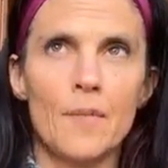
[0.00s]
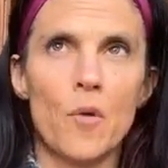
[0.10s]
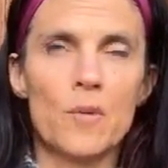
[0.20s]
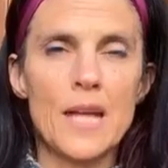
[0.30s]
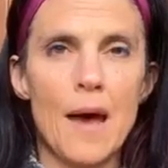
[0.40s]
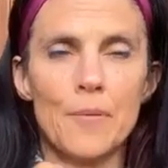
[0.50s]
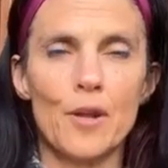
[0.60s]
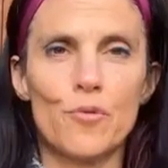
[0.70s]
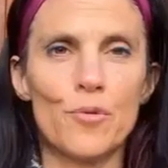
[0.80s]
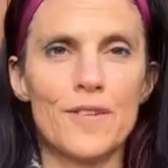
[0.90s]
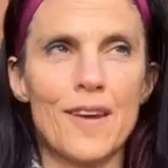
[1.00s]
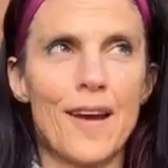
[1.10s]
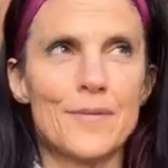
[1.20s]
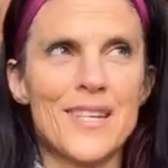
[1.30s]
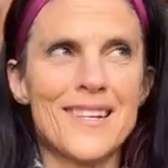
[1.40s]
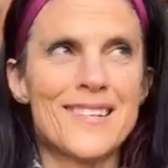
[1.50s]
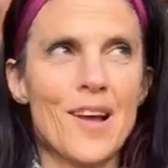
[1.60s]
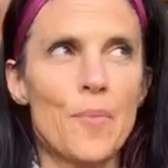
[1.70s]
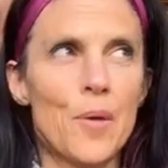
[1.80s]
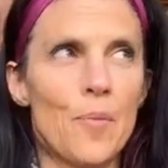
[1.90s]
what was happening through the times is I
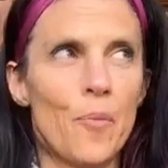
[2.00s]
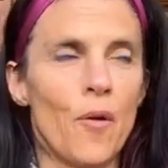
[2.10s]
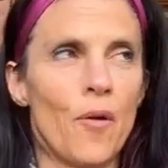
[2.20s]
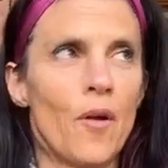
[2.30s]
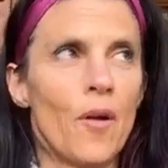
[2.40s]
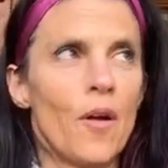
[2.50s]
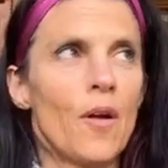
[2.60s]
saw people,